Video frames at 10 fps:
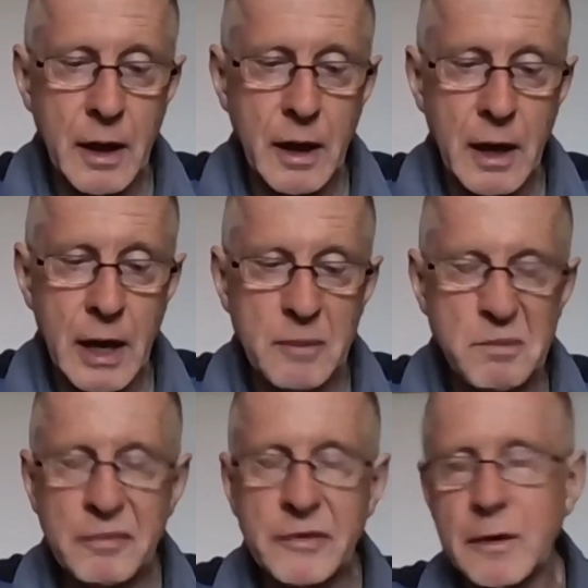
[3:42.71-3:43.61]

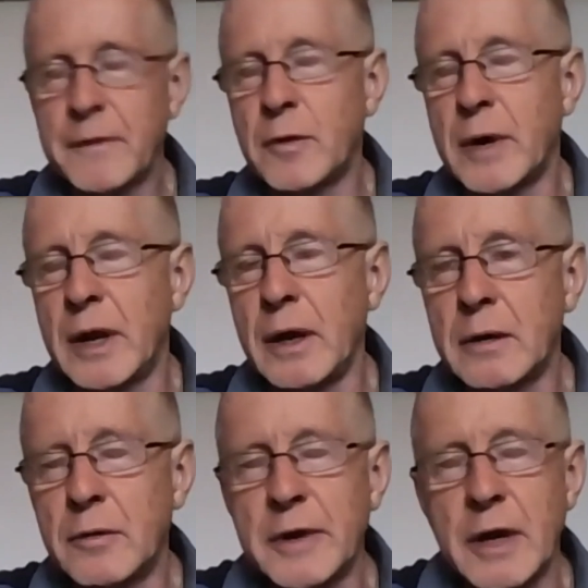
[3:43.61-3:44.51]
Some of you
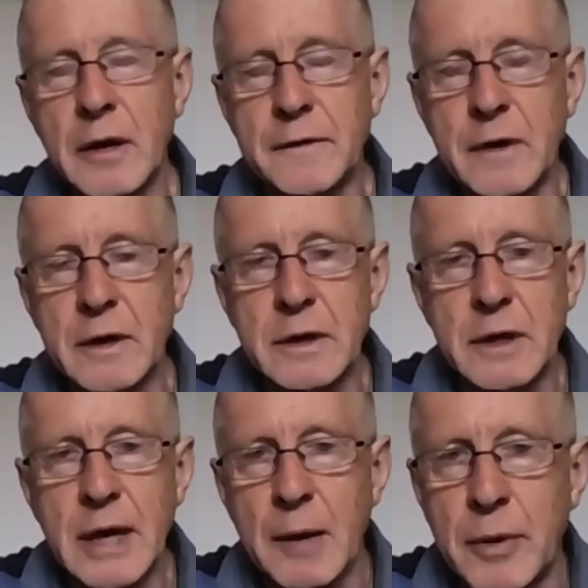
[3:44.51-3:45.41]
will know of Duncan
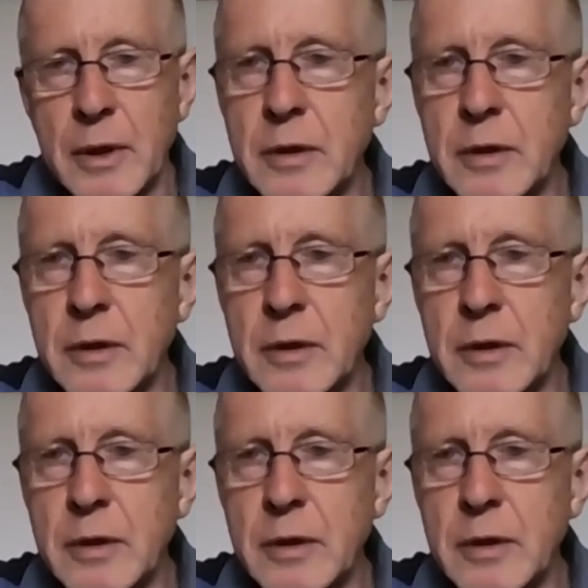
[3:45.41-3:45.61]
Campbell,